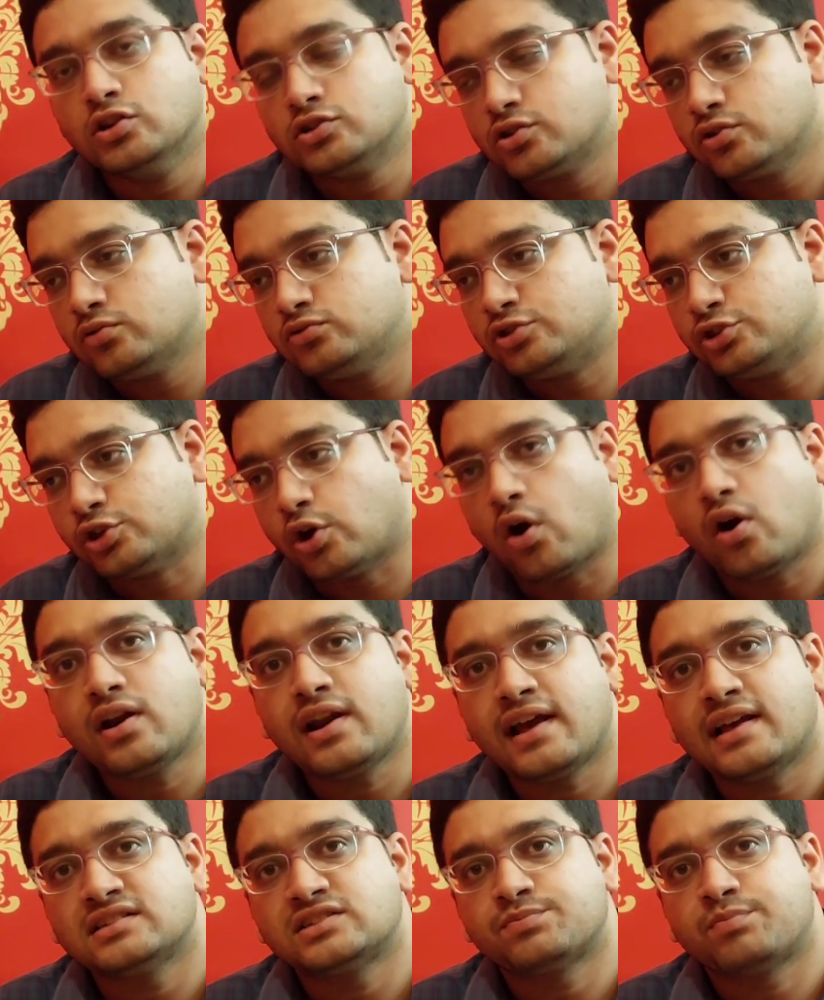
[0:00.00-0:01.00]
So John
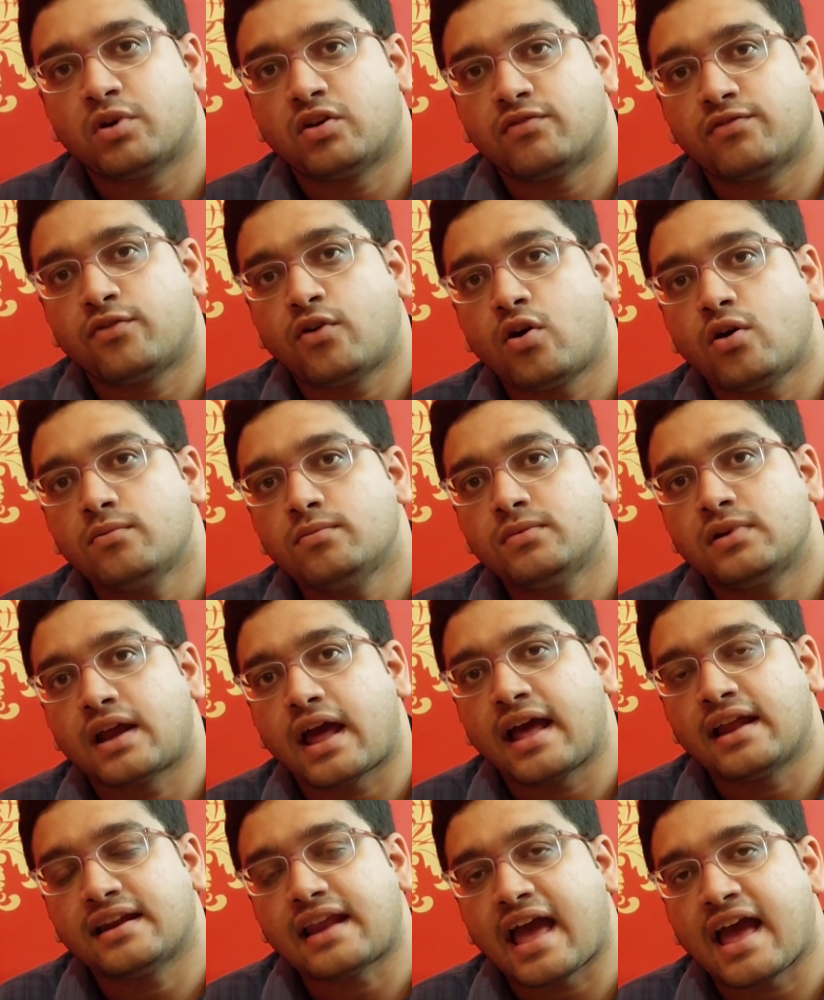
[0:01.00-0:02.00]
has performed
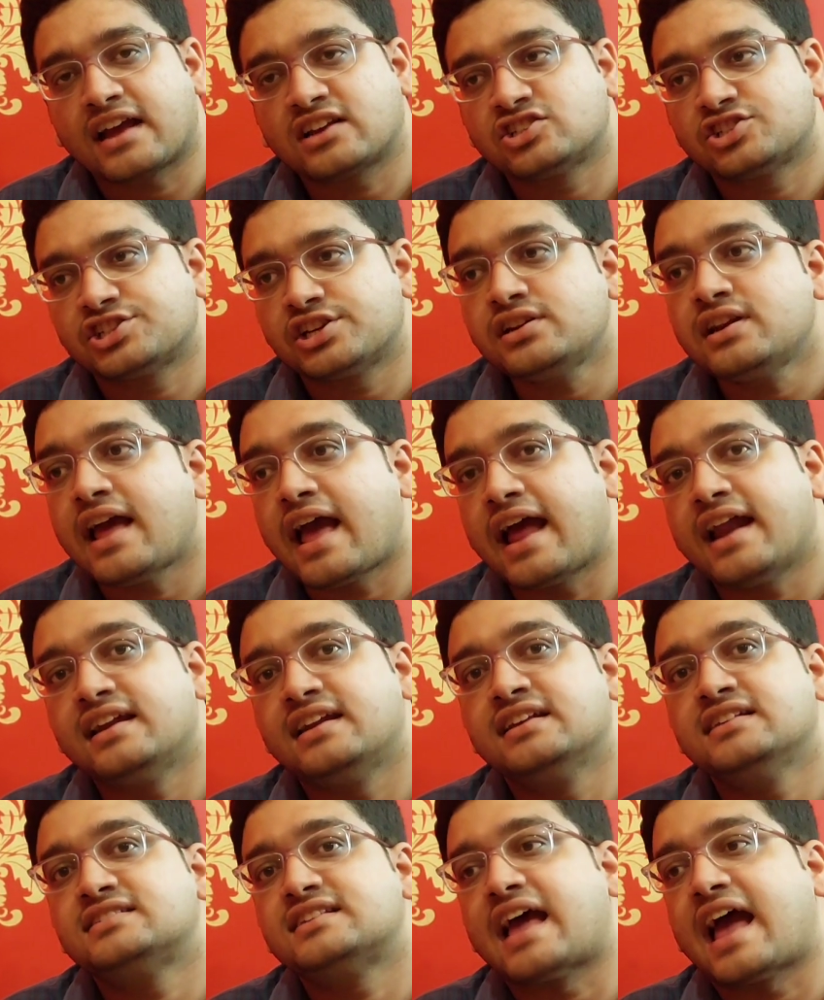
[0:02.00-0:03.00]
an action and
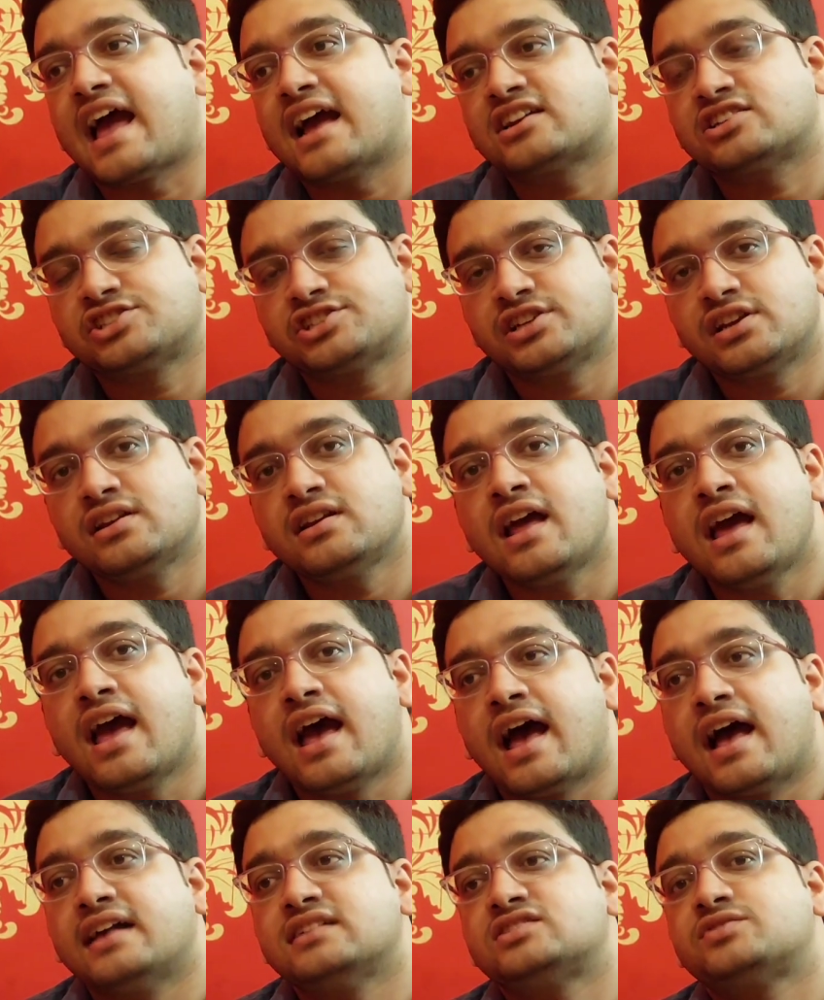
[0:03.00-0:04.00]
his action
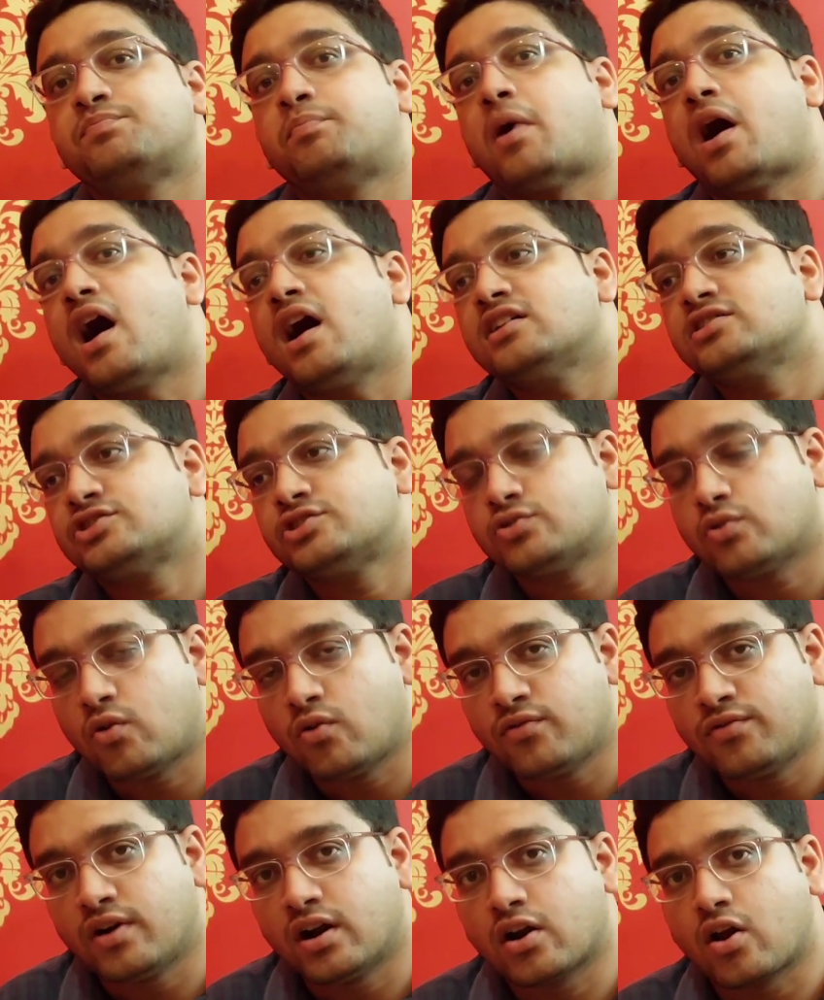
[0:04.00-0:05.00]
has passed
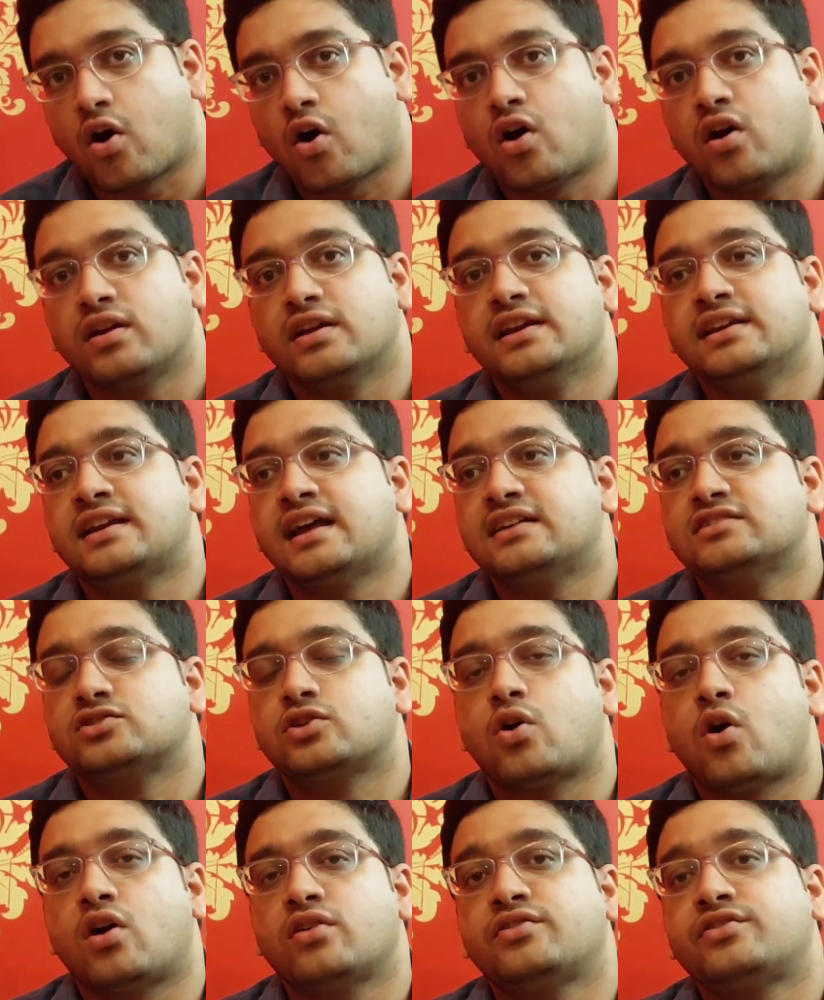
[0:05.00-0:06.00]
over or it has
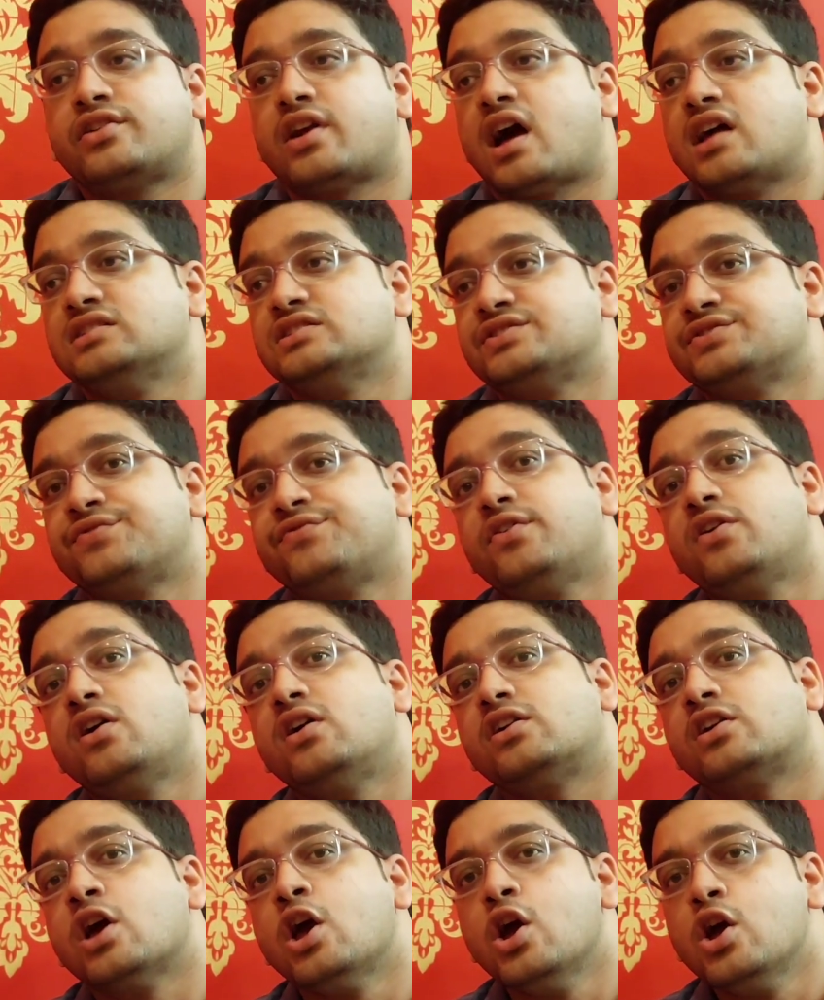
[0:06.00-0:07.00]
got transferred